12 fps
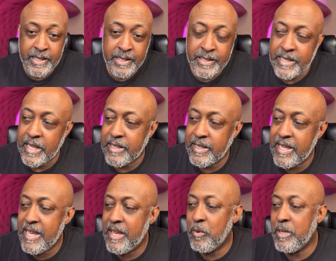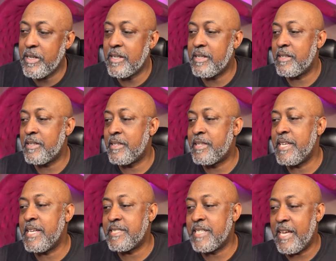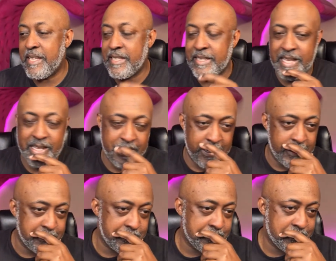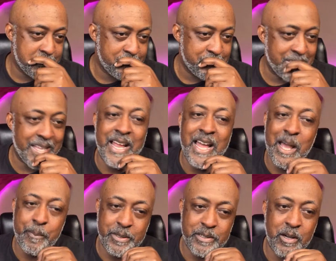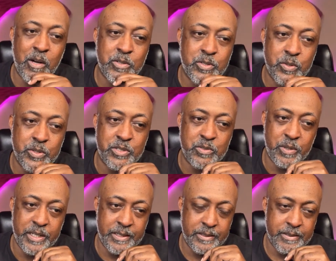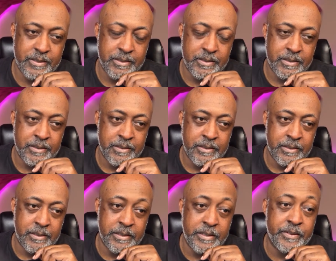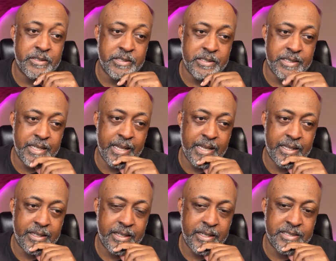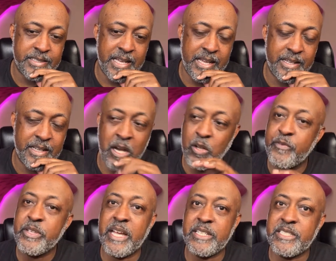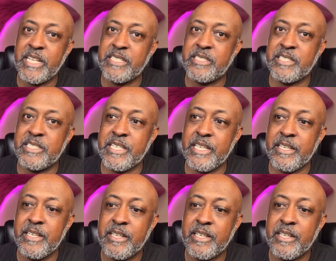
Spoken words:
Now, one of the things that happened also this week, even today, is that I don't know if you got a chance to see